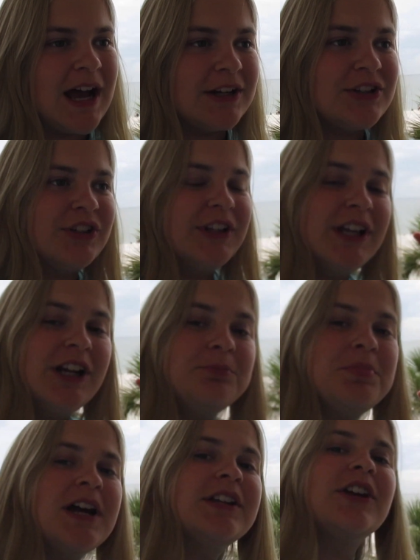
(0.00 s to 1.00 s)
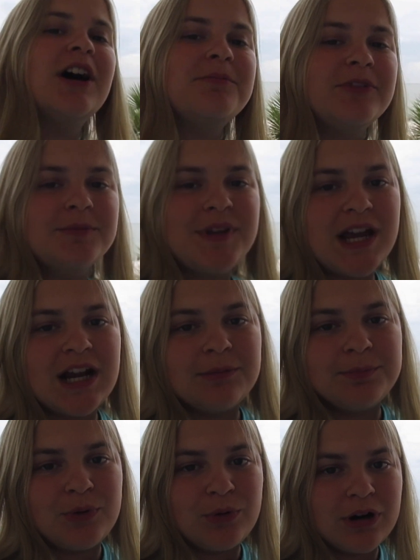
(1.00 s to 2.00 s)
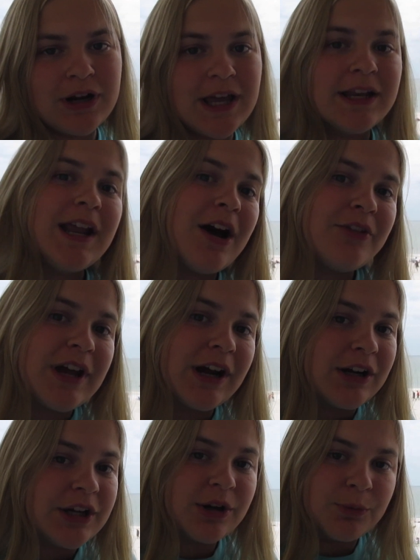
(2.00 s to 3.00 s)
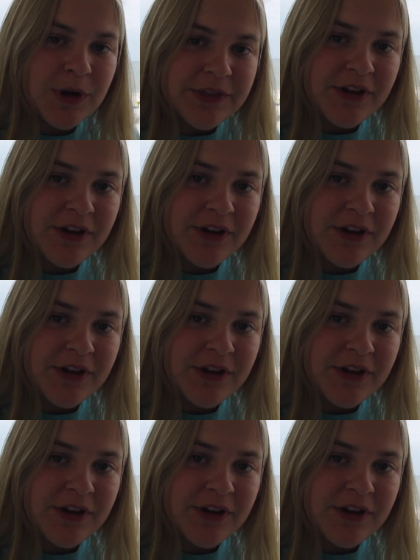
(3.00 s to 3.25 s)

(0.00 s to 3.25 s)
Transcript: actually getting picked up from the airport and now they are here with